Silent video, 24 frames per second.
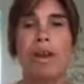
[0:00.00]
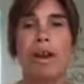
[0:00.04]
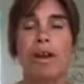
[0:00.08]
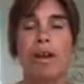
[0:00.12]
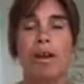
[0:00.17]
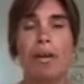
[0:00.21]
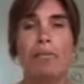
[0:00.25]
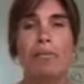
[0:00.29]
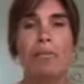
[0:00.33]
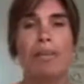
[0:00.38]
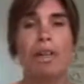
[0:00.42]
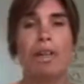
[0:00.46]

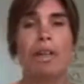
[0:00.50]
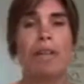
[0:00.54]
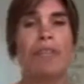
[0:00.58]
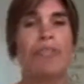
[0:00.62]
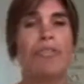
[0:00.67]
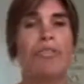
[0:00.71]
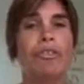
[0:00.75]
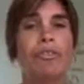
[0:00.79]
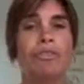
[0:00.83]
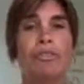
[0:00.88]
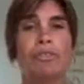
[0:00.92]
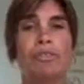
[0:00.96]
and
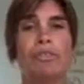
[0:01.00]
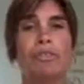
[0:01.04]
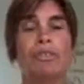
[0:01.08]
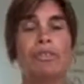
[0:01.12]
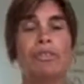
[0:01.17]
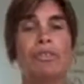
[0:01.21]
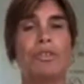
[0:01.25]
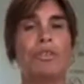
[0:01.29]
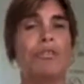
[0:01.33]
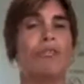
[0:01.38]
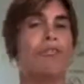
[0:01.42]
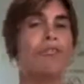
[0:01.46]
if you
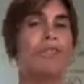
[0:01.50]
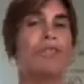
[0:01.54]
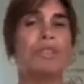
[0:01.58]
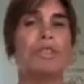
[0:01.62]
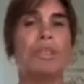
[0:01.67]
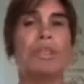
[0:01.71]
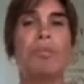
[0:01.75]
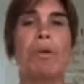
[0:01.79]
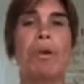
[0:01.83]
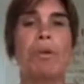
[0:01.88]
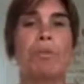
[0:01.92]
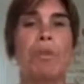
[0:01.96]

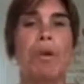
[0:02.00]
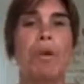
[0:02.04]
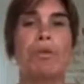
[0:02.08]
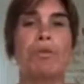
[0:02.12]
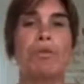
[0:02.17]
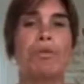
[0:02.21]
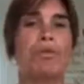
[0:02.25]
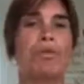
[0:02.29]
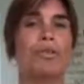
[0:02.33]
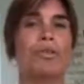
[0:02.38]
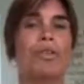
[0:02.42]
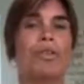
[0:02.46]
see my
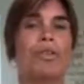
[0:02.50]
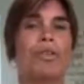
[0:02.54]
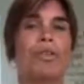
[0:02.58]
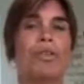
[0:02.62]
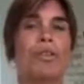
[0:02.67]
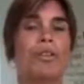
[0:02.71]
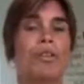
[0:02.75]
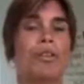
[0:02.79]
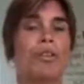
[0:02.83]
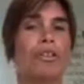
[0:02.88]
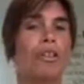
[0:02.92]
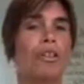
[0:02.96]
posts on
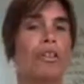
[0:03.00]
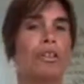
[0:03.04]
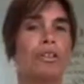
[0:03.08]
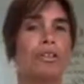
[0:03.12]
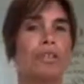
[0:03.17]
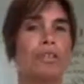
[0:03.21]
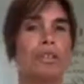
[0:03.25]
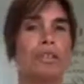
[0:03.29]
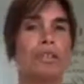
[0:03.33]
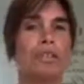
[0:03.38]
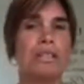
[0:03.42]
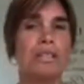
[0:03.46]
a
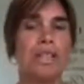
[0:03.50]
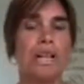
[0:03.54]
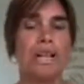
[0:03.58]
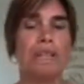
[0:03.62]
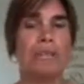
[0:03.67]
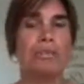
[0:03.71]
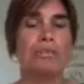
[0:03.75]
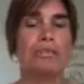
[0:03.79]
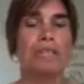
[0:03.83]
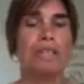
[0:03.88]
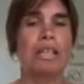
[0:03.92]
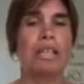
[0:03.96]
Sunday,
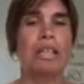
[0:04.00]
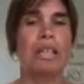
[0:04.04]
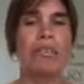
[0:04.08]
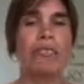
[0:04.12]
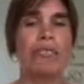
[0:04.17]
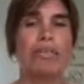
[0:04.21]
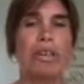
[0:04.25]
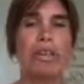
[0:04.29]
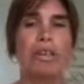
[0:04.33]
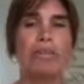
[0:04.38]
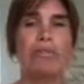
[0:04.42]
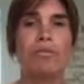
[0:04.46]
you'll see
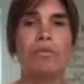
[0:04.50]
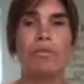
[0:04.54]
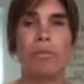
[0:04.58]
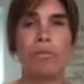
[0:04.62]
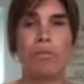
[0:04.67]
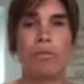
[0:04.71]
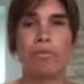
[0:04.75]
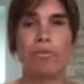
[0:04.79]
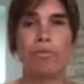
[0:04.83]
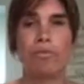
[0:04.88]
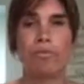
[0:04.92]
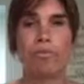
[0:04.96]
every
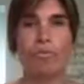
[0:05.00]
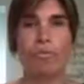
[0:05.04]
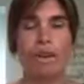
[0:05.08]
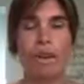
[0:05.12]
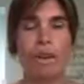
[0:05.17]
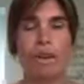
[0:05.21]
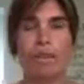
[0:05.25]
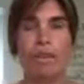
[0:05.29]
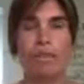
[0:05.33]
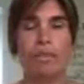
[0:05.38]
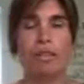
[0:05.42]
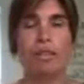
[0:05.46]
sort of
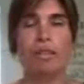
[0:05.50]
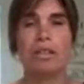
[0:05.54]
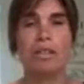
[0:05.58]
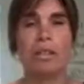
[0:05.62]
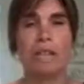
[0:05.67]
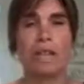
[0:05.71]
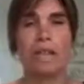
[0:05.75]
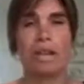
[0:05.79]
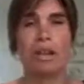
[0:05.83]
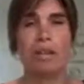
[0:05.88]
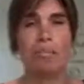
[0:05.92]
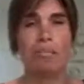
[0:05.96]

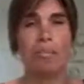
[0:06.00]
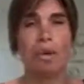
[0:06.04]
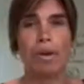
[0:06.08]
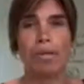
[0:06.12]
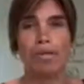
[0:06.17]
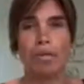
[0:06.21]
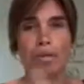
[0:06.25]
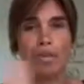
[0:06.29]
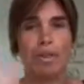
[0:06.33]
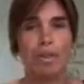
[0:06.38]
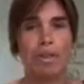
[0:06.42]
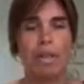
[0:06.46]
Sunday I
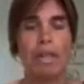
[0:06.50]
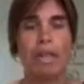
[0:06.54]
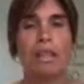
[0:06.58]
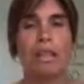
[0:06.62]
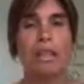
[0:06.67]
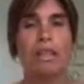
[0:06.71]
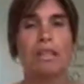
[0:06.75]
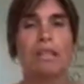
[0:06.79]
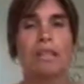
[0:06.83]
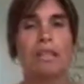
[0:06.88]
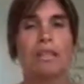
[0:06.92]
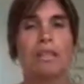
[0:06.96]
post a thing
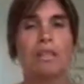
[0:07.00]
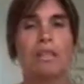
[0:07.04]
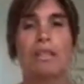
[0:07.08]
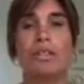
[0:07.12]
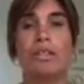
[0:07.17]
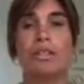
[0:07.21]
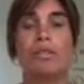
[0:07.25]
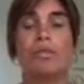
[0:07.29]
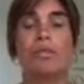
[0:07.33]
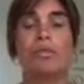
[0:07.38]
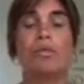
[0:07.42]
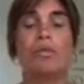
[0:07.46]
that says I
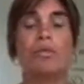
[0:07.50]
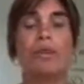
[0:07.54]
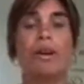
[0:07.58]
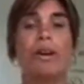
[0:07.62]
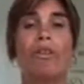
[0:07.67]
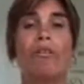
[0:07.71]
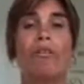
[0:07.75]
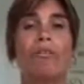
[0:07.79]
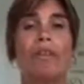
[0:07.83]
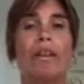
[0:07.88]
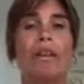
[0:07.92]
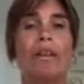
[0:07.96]
do a
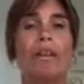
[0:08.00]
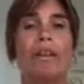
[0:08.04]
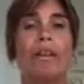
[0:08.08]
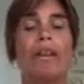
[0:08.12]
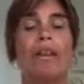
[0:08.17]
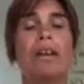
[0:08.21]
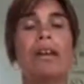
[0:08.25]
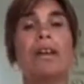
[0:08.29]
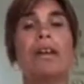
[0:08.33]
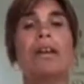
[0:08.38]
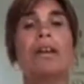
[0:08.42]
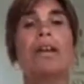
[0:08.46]
12-week
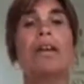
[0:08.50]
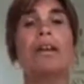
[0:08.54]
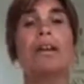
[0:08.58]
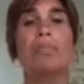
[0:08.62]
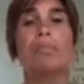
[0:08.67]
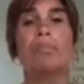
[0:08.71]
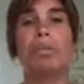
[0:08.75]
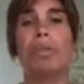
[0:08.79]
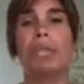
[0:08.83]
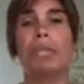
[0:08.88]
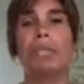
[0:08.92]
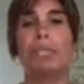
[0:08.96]

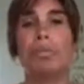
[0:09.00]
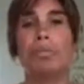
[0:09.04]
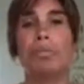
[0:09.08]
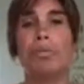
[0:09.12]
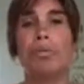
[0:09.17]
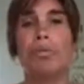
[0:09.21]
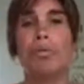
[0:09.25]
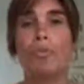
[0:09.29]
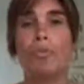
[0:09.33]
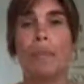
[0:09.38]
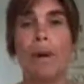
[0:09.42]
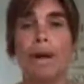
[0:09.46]
complete
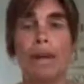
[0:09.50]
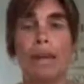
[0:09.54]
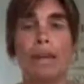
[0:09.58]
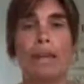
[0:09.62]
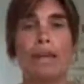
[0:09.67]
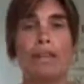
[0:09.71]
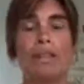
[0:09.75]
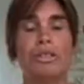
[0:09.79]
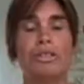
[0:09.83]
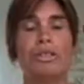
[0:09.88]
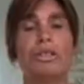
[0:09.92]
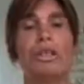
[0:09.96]
support
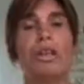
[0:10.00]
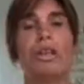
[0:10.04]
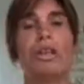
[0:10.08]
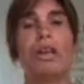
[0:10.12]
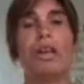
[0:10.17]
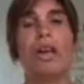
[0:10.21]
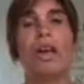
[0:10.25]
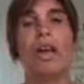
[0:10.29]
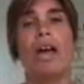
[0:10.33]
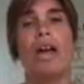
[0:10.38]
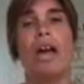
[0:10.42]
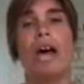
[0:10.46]
package.
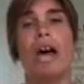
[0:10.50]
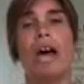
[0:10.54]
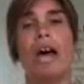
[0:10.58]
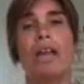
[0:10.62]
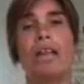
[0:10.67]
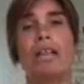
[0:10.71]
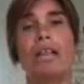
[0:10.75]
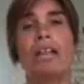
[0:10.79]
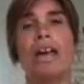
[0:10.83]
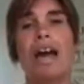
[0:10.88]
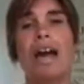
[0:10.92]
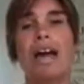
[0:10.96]

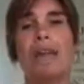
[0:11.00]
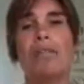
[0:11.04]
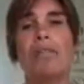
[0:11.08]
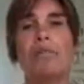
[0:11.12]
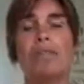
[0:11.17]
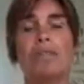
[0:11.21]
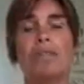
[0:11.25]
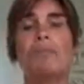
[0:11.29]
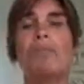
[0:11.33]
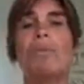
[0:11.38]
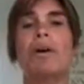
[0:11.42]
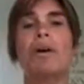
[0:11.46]
And that
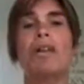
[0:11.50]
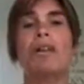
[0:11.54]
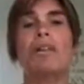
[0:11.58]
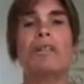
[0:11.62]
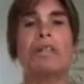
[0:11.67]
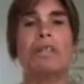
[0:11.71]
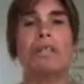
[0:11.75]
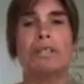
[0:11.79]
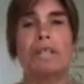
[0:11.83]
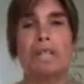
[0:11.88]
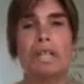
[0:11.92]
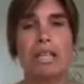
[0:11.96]
was my
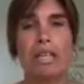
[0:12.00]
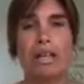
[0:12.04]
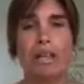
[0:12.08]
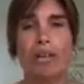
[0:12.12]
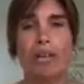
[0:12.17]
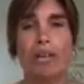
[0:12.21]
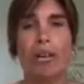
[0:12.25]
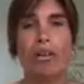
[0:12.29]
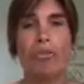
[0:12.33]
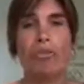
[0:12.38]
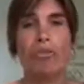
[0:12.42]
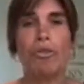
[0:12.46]
idea
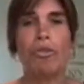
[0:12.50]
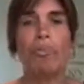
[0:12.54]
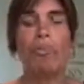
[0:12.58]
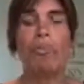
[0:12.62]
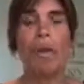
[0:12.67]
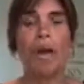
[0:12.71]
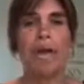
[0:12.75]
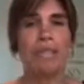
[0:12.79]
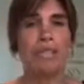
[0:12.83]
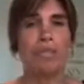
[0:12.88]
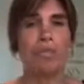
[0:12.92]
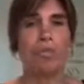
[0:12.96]
of the
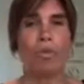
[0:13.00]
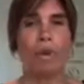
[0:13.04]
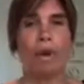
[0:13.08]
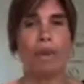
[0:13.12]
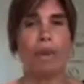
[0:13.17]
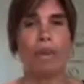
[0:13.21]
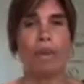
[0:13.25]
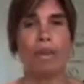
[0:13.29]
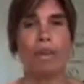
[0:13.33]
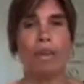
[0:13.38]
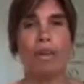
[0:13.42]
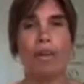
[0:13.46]
best
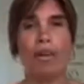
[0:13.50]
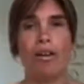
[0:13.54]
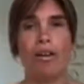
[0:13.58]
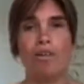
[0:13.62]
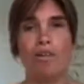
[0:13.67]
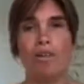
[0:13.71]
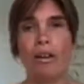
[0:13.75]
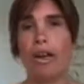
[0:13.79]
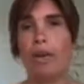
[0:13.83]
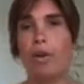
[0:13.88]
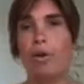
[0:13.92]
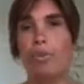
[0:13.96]
way
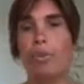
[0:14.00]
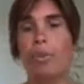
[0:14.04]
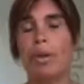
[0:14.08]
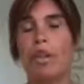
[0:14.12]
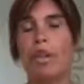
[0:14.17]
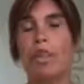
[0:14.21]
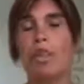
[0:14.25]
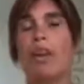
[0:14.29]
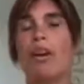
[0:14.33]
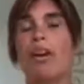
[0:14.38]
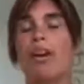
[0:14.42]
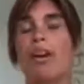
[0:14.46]
of
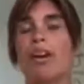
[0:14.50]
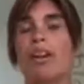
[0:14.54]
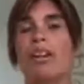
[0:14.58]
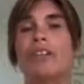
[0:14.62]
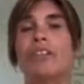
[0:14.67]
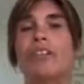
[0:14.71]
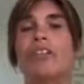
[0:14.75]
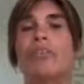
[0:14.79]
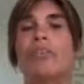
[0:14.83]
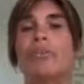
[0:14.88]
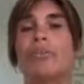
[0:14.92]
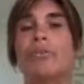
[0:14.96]
helping that I
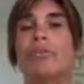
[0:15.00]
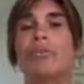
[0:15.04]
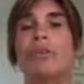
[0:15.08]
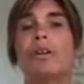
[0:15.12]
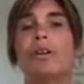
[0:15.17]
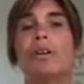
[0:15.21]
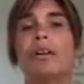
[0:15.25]
knew.